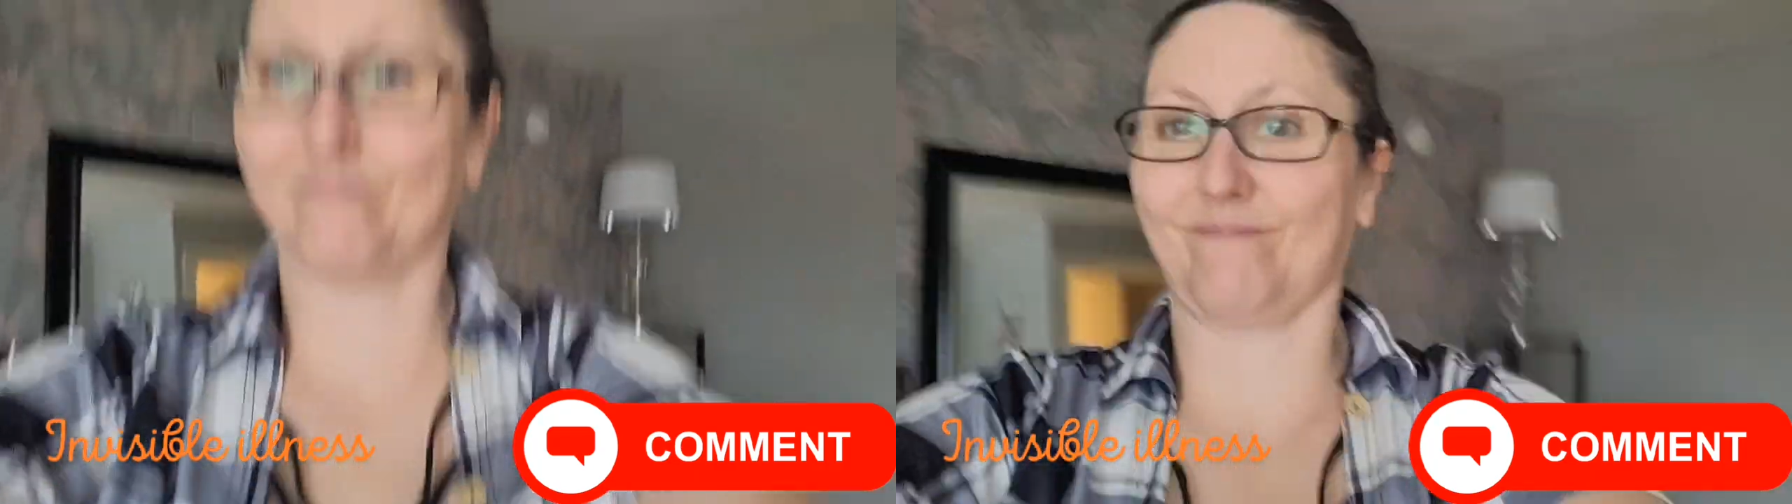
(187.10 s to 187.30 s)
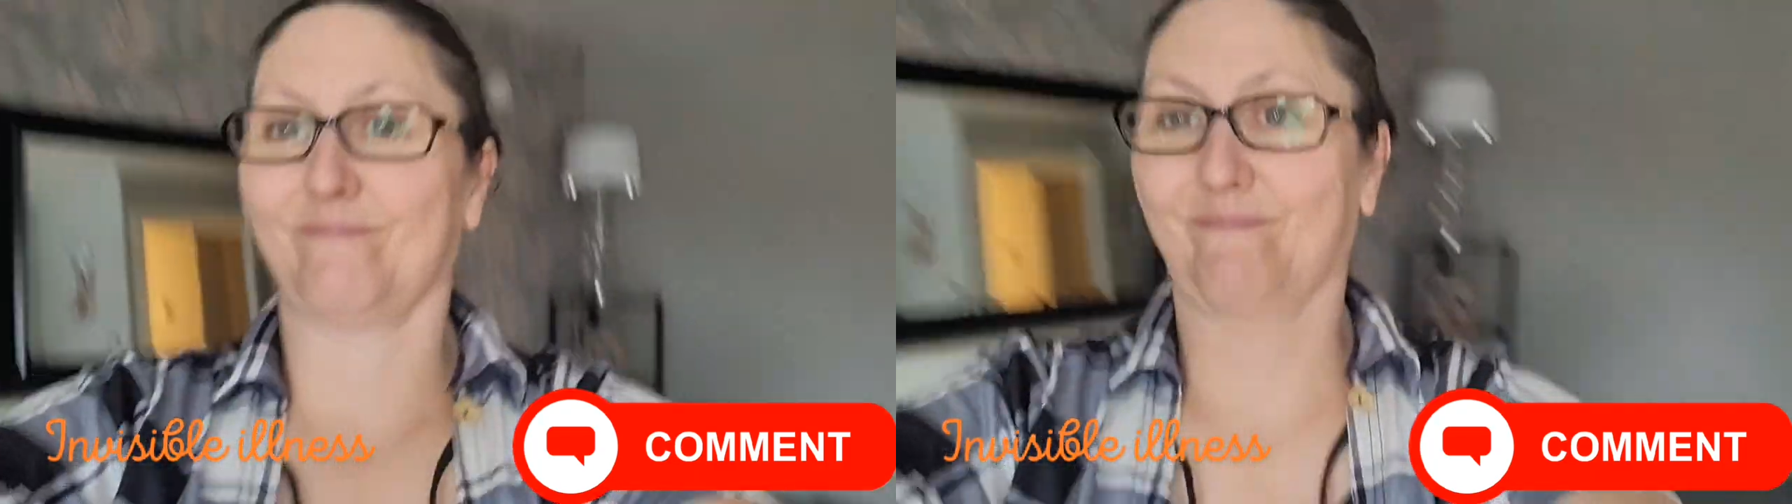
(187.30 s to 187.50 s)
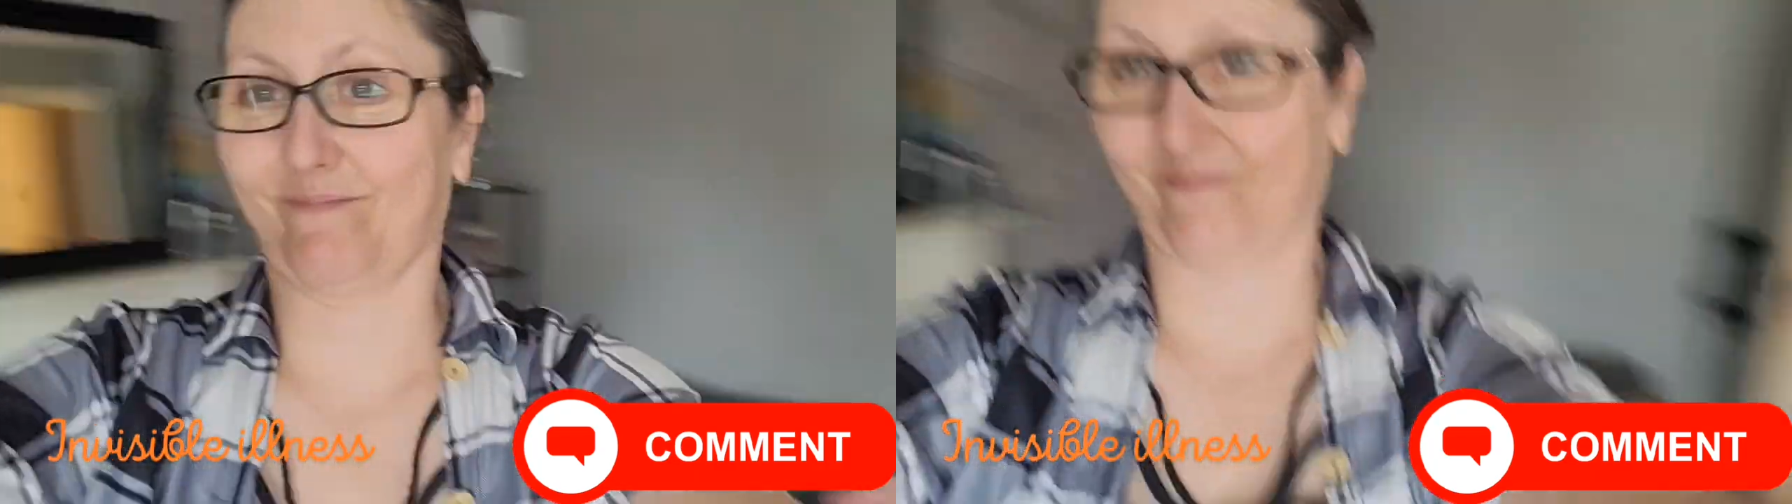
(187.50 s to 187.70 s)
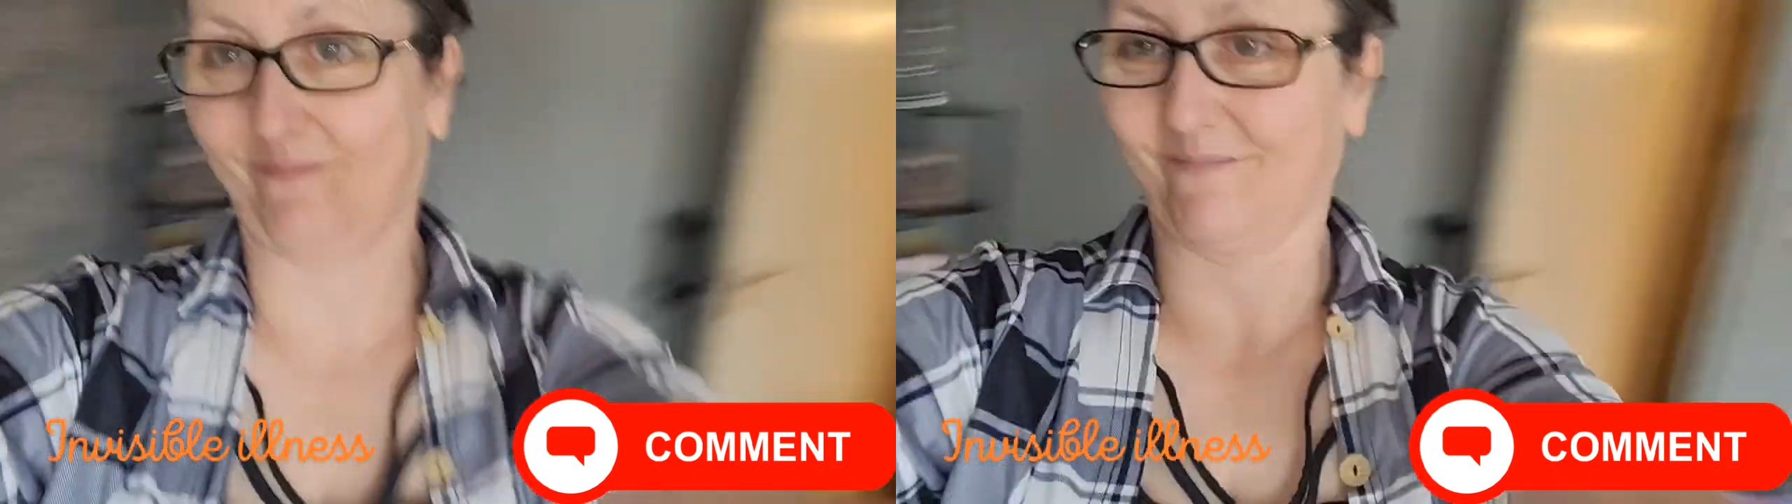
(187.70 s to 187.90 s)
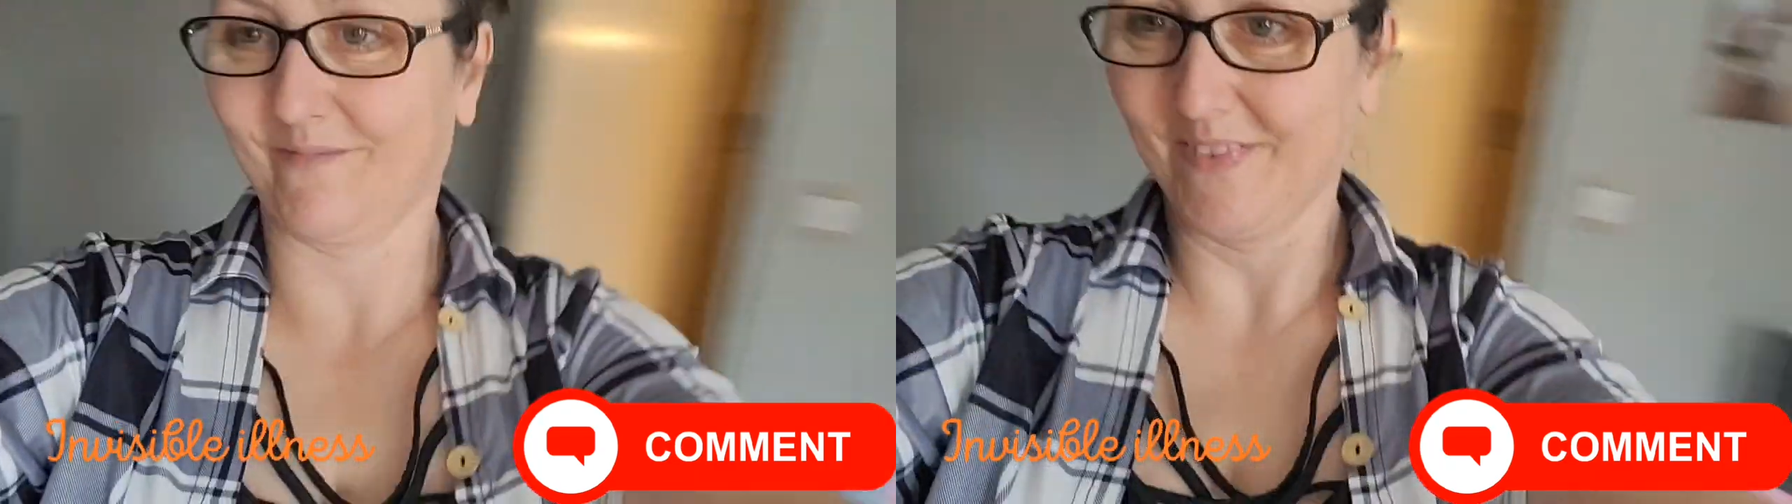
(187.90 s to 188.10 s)

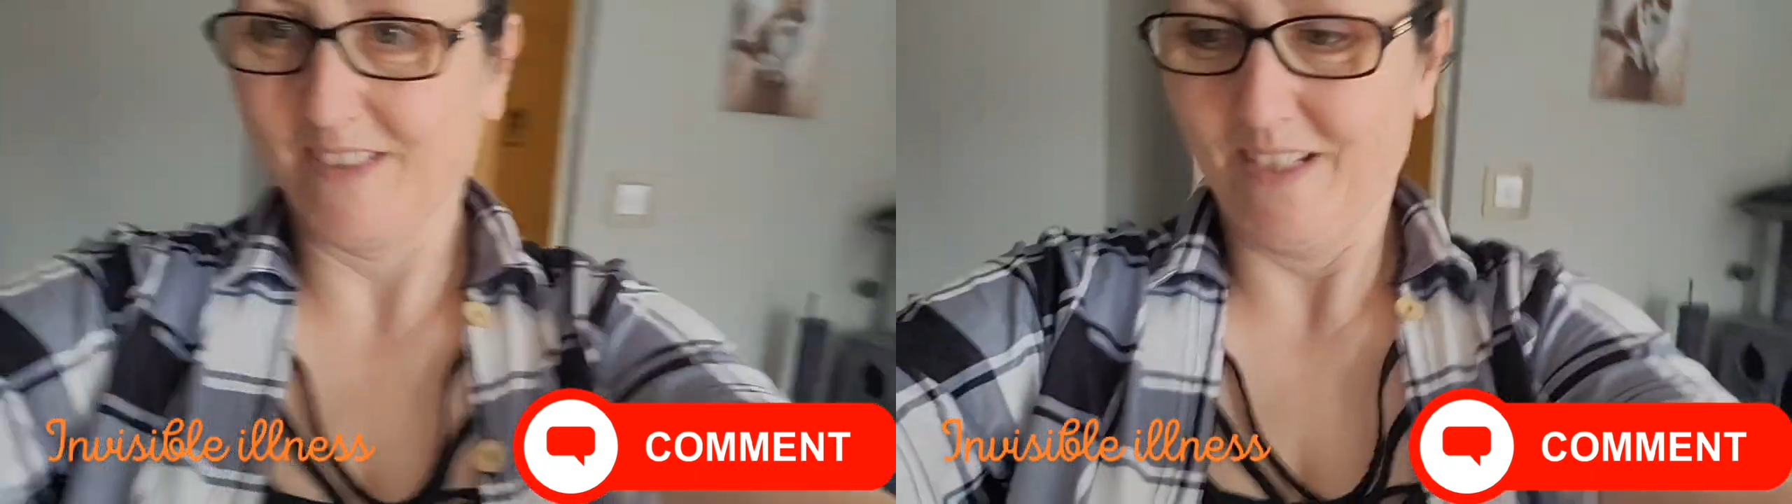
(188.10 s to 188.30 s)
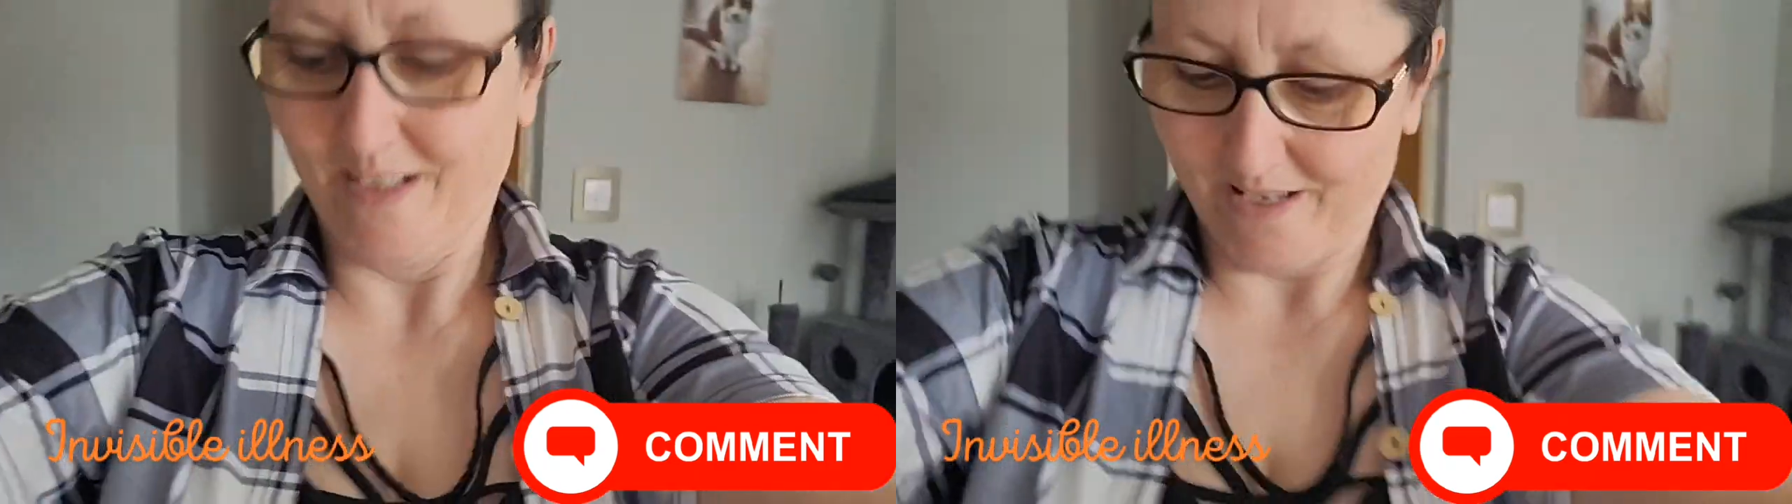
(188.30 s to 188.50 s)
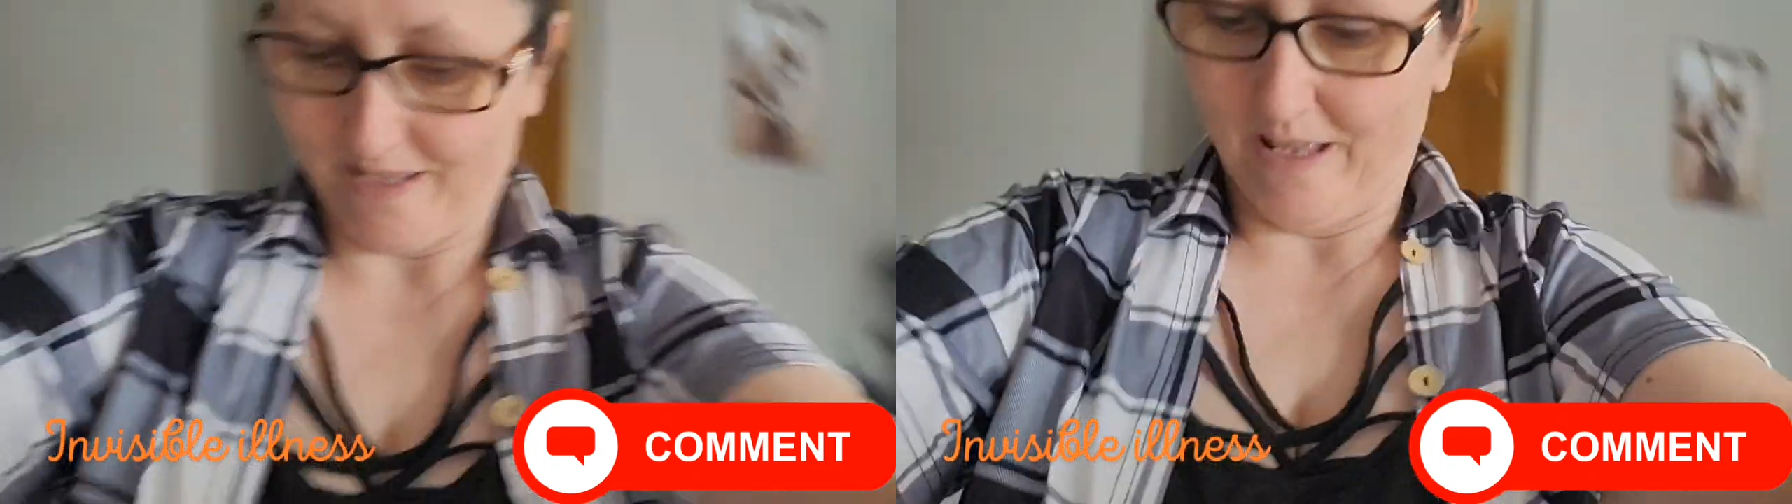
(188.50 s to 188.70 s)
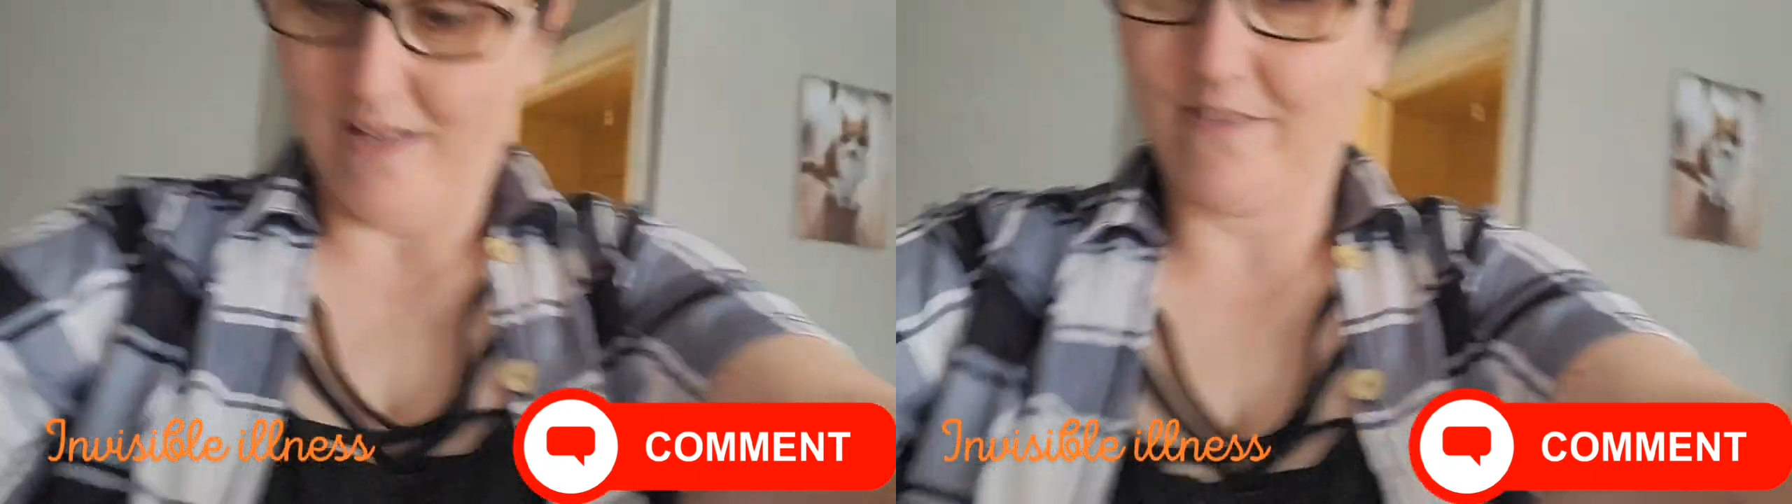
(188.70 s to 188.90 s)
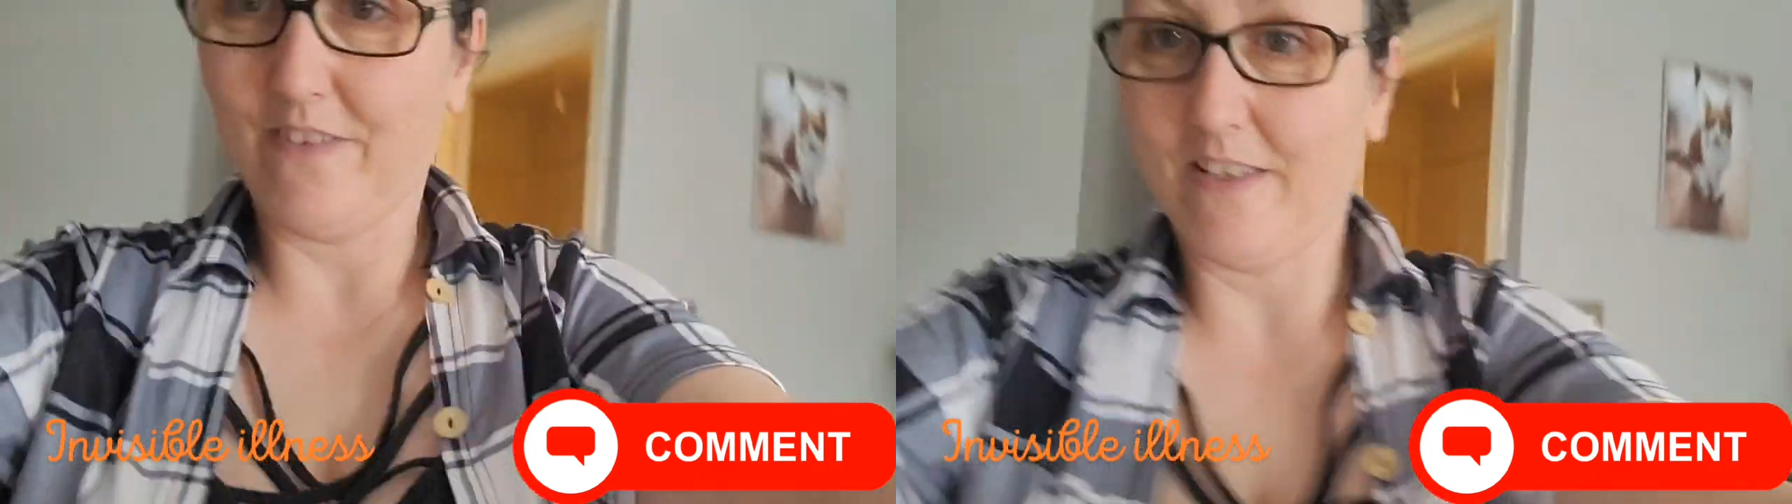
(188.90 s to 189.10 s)
And
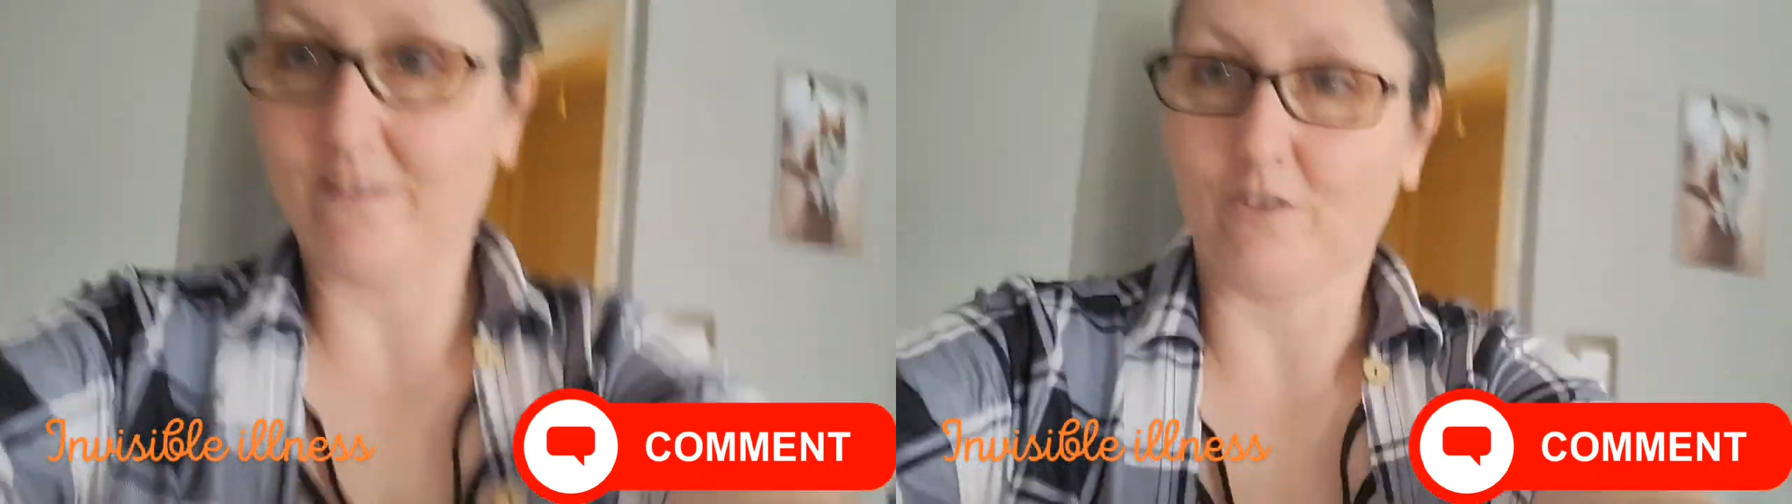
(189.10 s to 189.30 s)
then